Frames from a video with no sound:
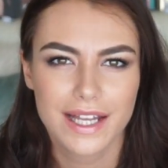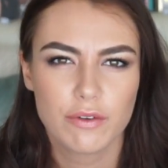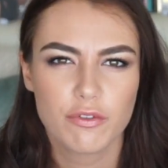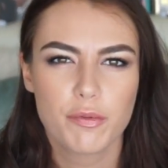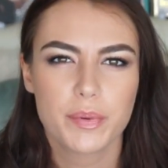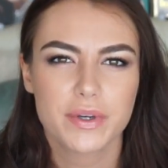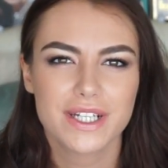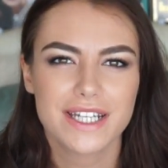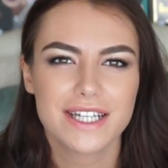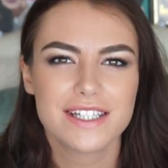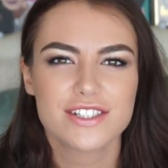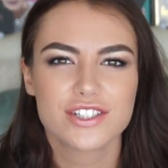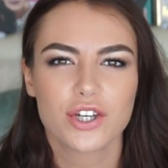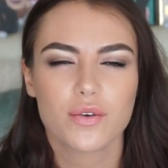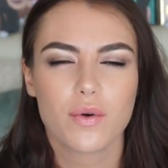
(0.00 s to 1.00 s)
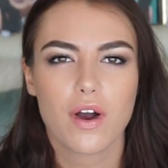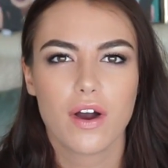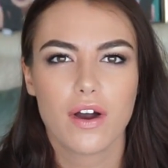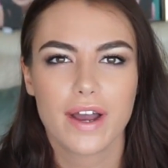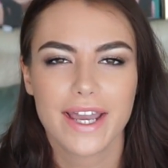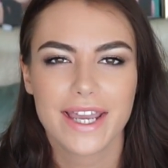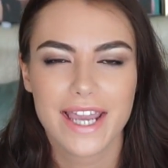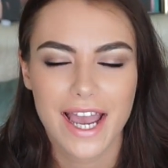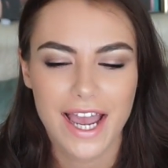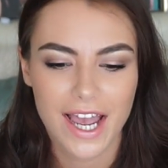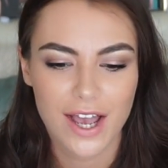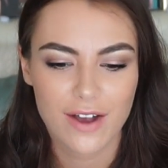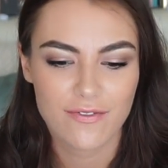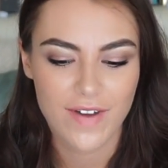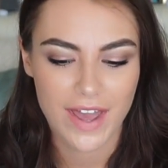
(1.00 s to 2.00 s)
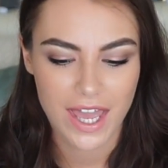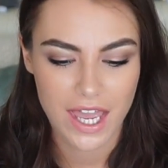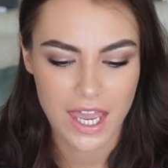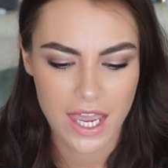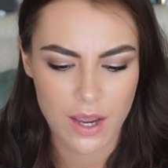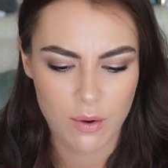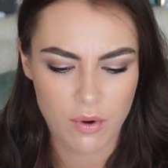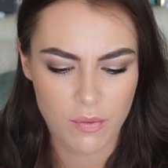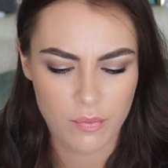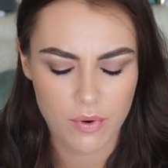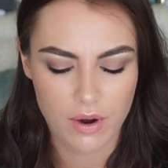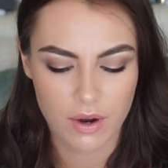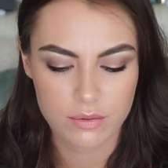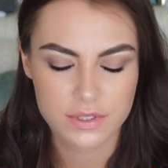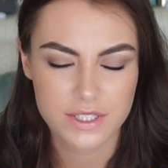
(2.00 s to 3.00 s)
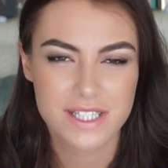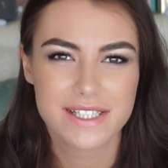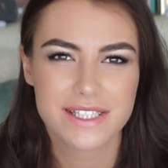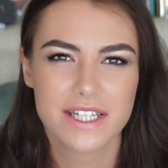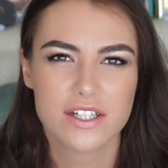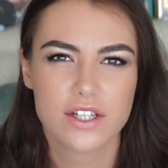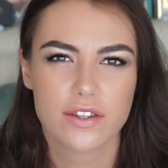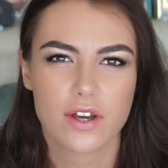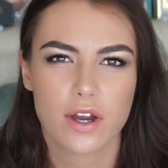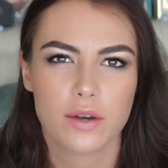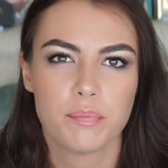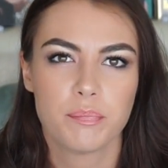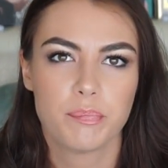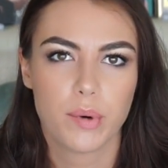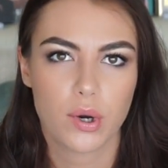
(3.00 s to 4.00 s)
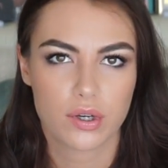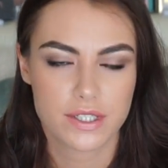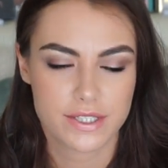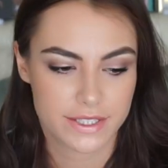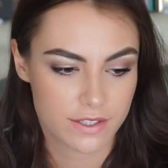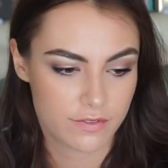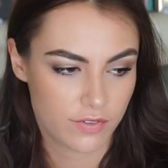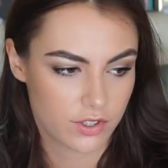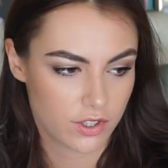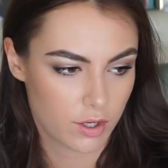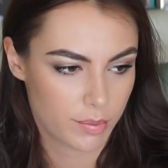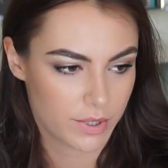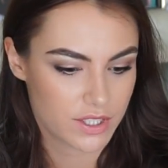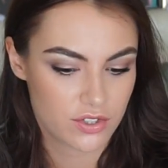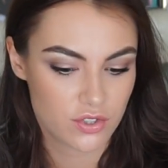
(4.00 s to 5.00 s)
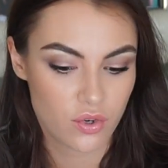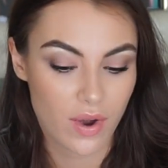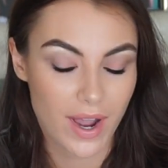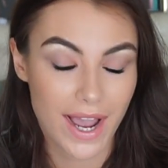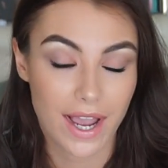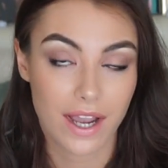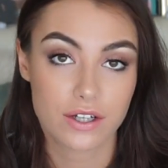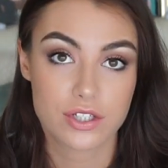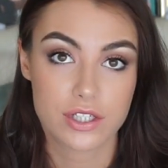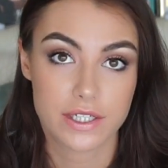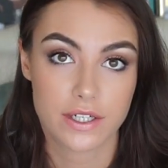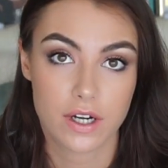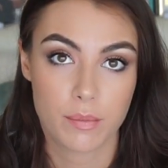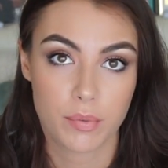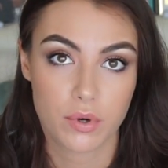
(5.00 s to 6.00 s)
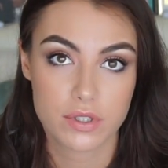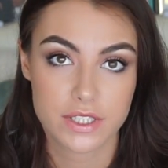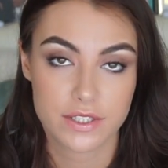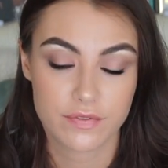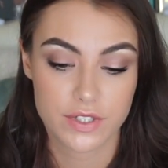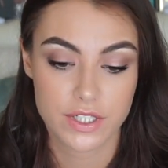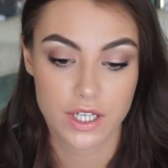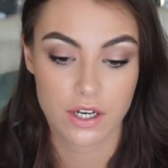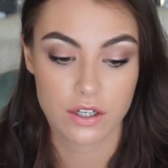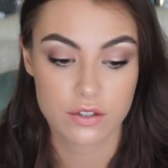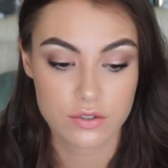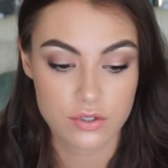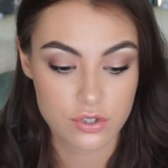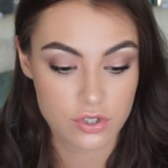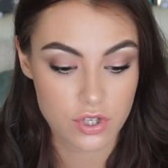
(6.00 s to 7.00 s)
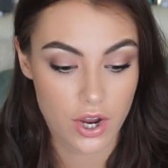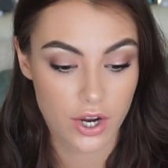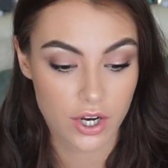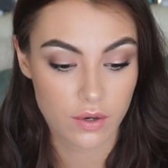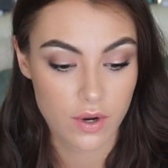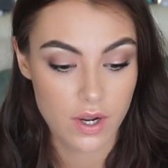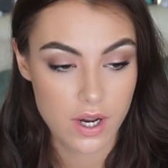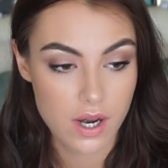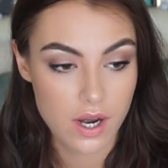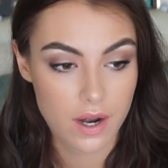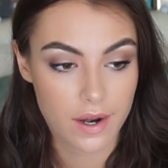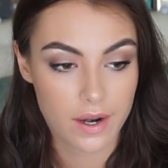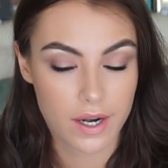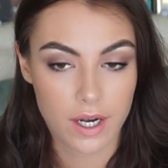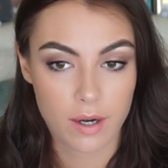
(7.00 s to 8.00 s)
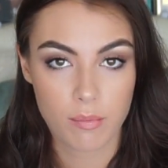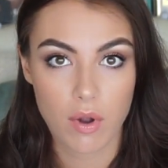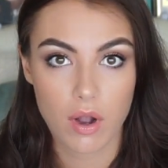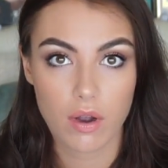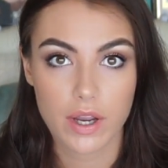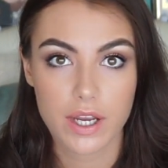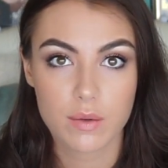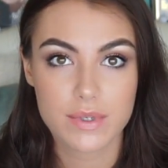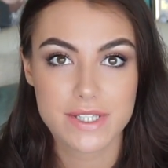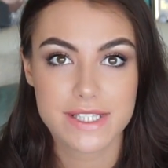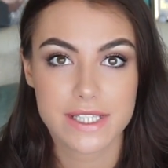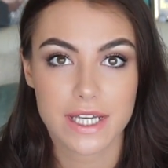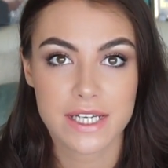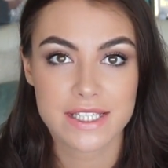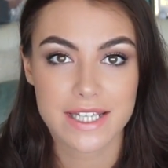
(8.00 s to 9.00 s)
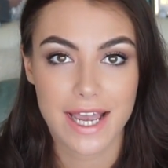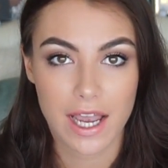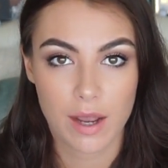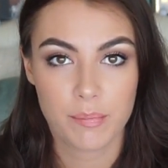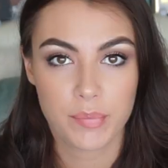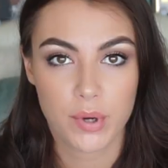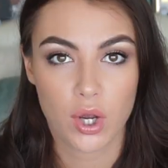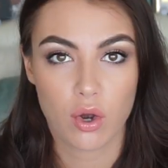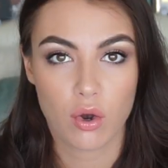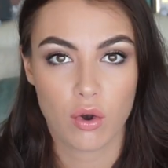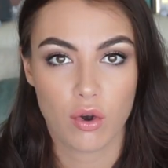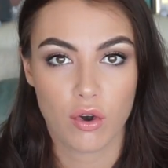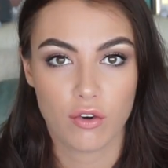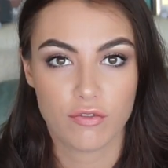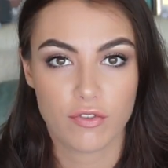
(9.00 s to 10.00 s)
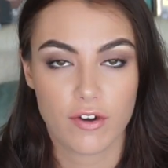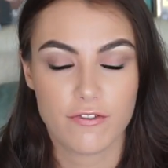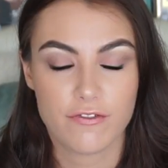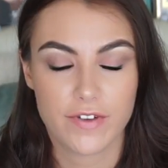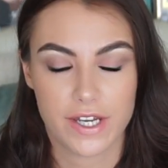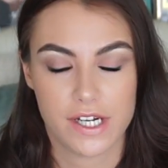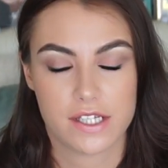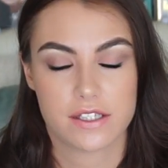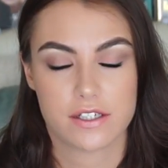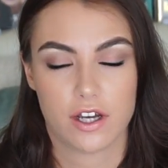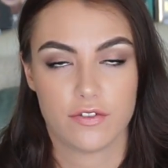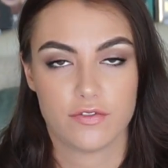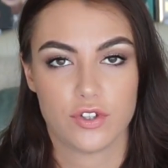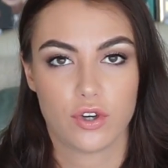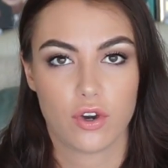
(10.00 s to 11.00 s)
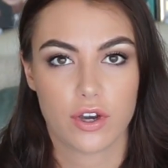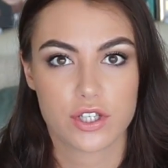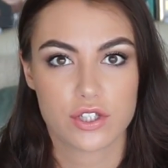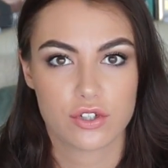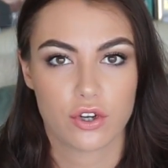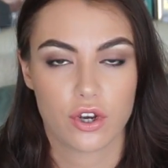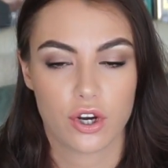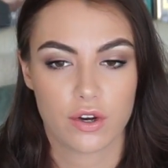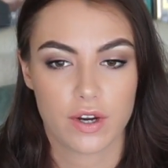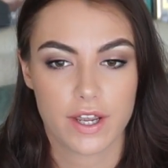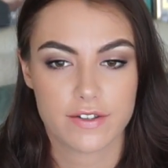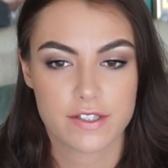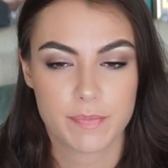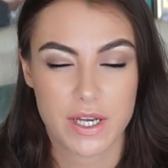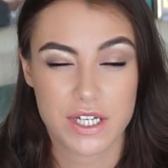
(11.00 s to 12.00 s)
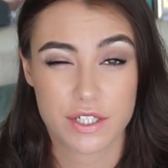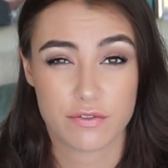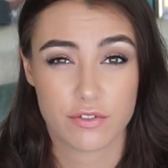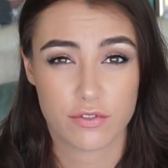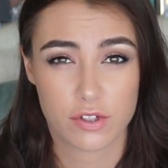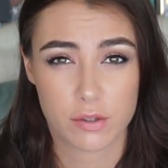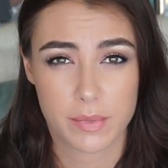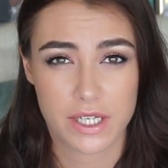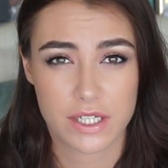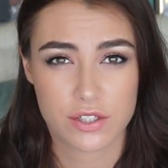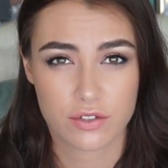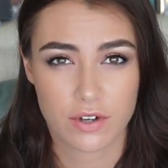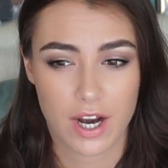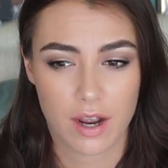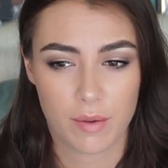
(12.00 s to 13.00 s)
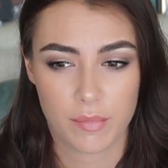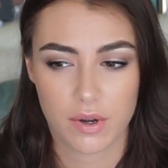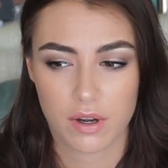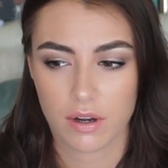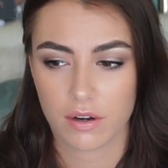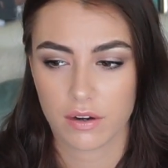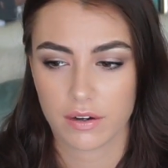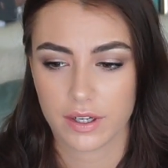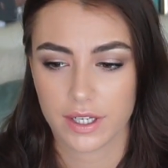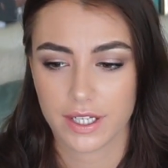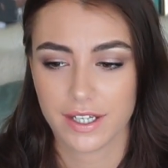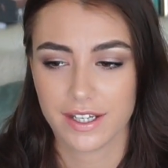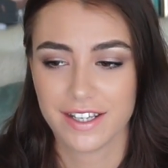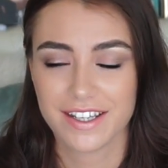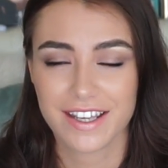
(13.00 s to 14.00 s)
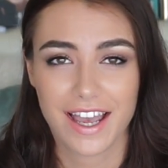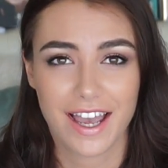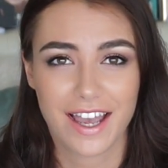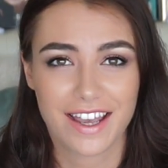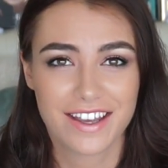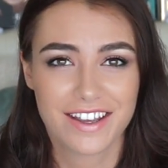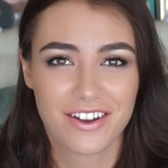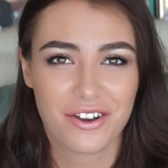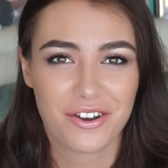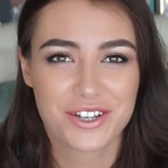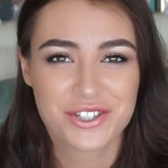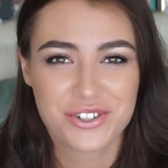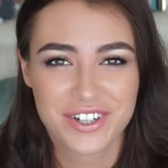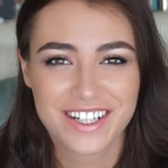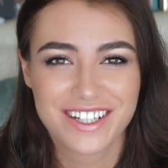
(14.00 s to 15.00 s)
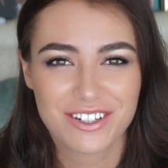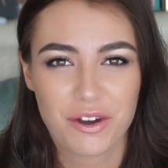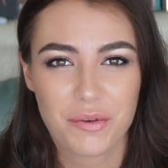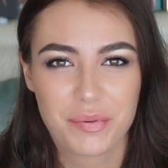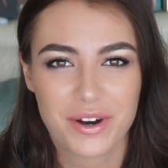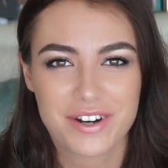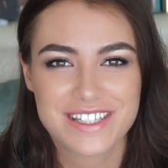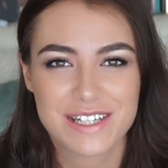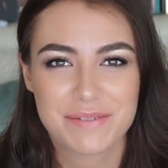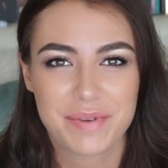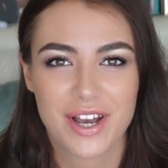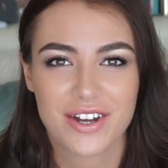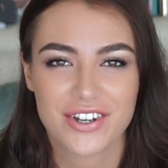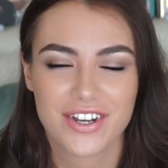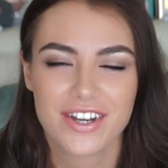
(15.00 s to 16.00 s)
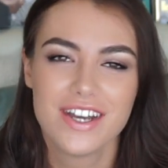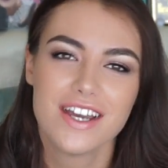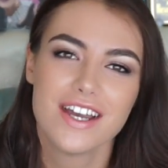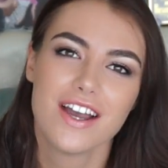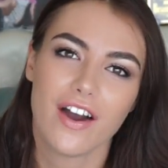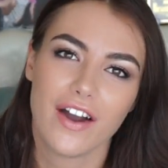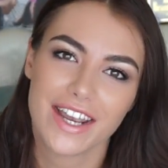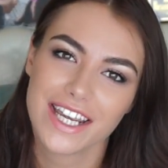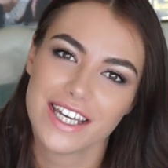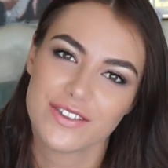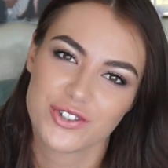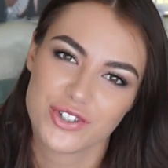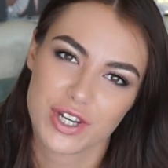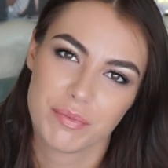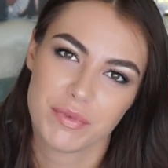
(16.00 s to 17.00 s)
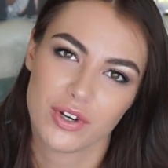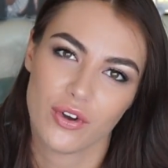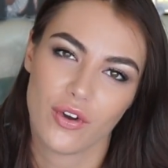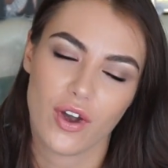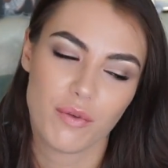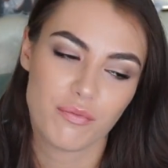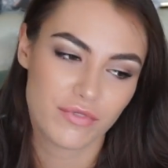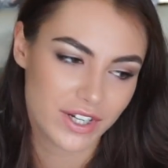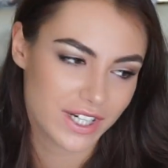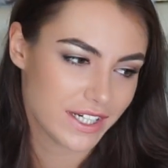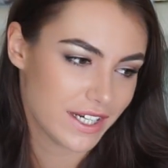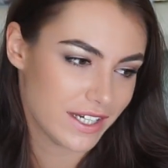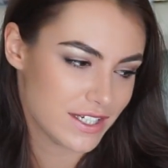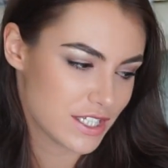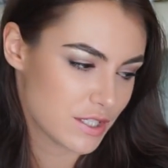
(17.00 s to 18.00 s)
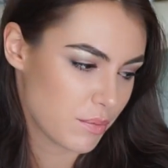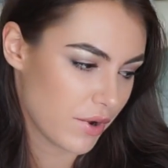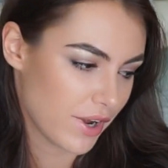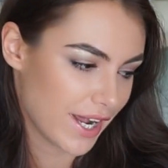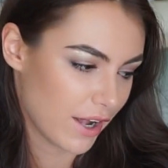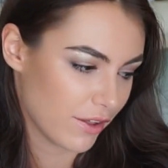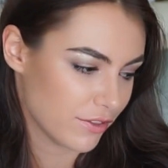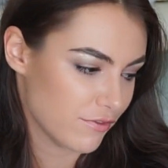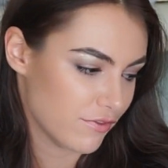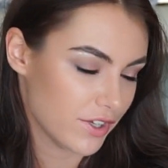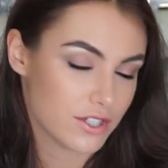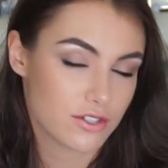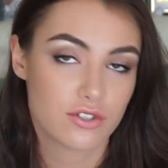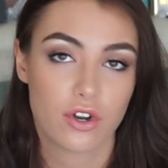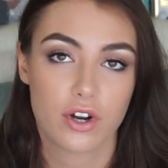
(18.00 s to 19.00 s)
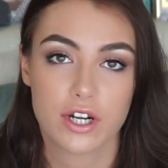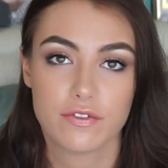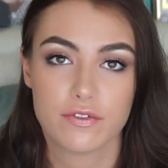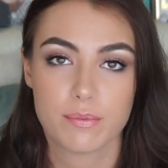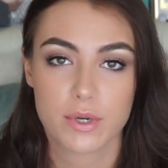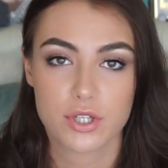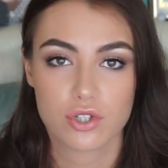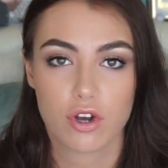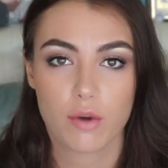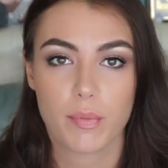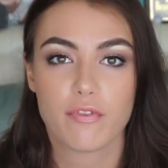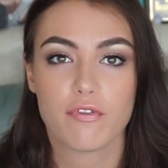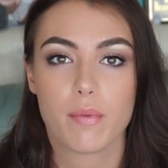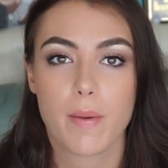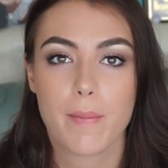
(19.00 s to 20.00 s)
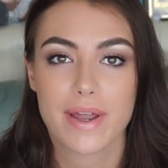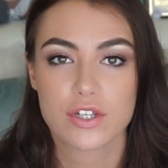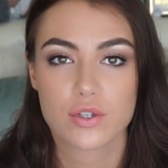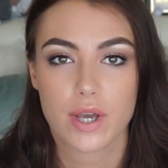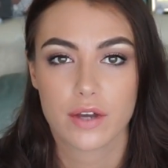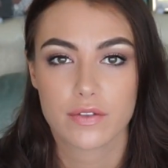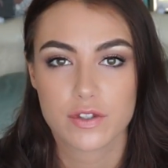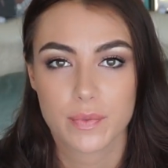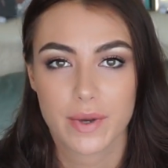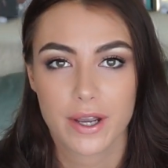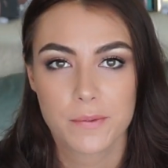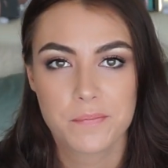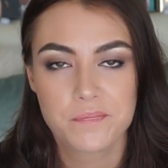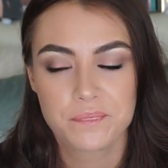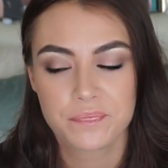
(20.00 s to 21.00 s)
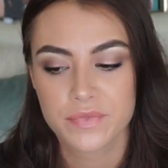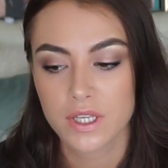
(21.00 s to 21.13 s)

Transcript: Hello everybody, so I have, I was going to say another unboxing video, but it's not actually an unboxing video. So, I was sent a hamper of fitness stuff. You guys know, especially if you follow me on Instagram, I drink a lot of protein powder. I hit the gym a lot. I'm really into my health and fitness, not only for my job, but for my mental health as well.